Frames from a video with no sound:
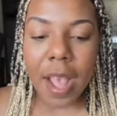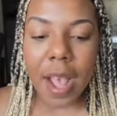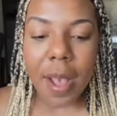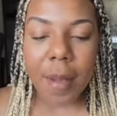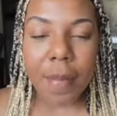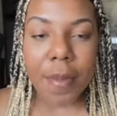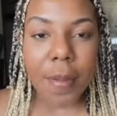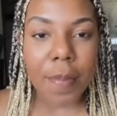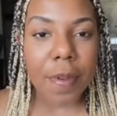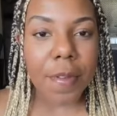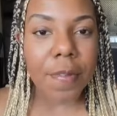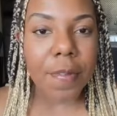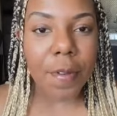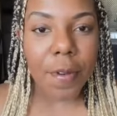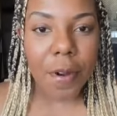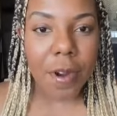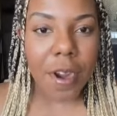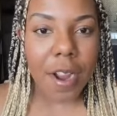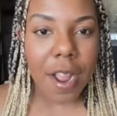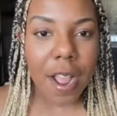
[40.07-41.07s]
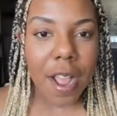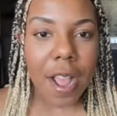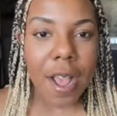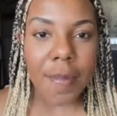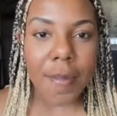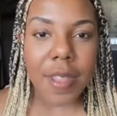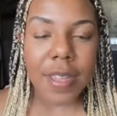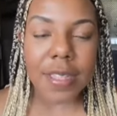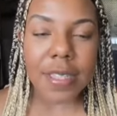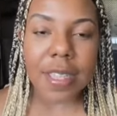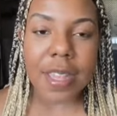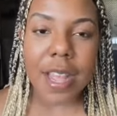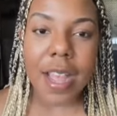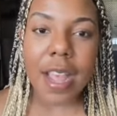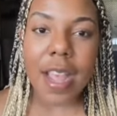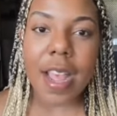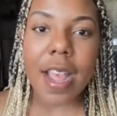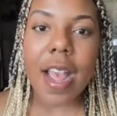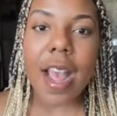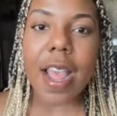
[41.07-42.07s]
Um, but before I hop into
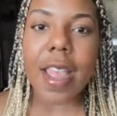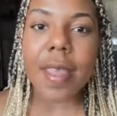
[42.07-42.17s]
that,